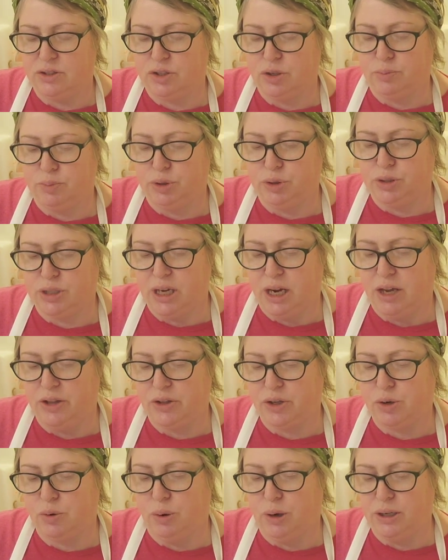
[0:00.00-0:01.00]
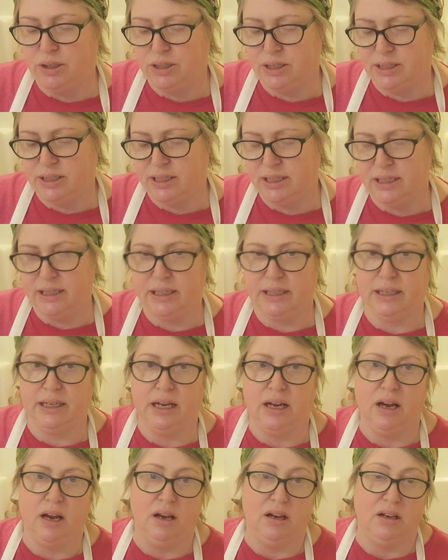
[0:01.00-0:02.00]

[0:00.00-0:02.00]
double dye the quantity.